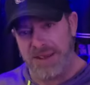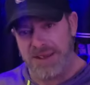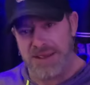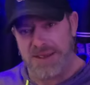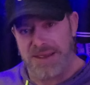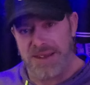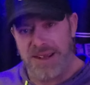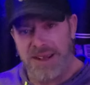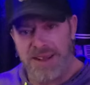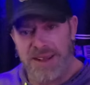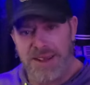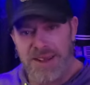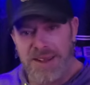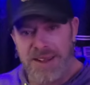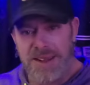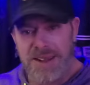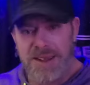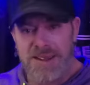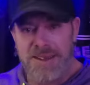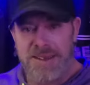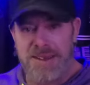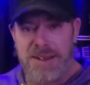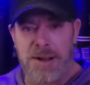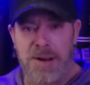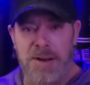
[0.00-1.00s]
that just
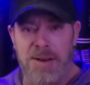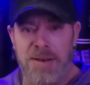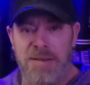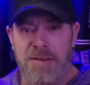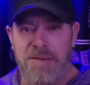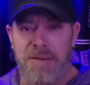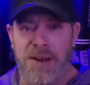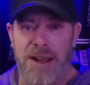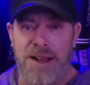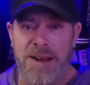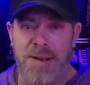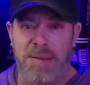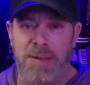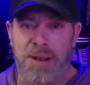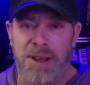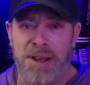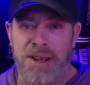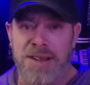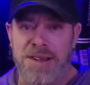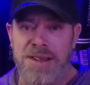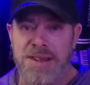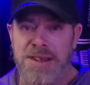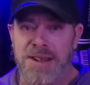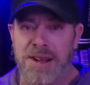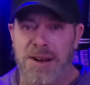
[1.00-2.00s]
couldn't find a
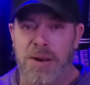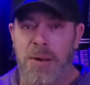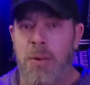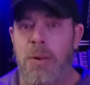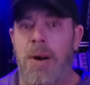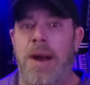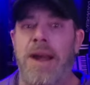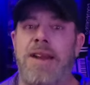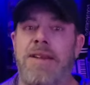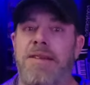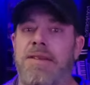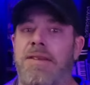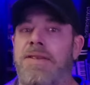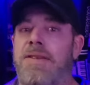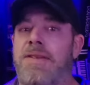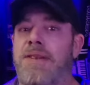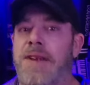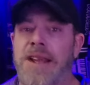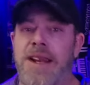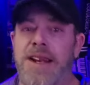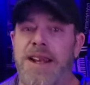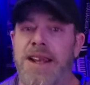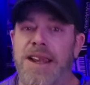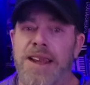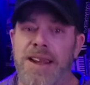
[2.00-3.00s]
place to quite
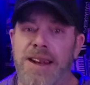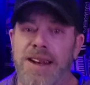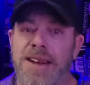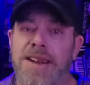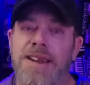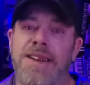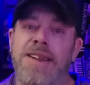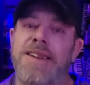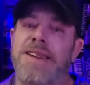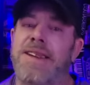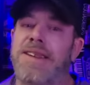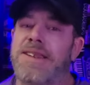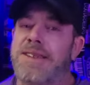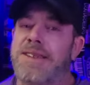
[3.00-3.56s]
fit in.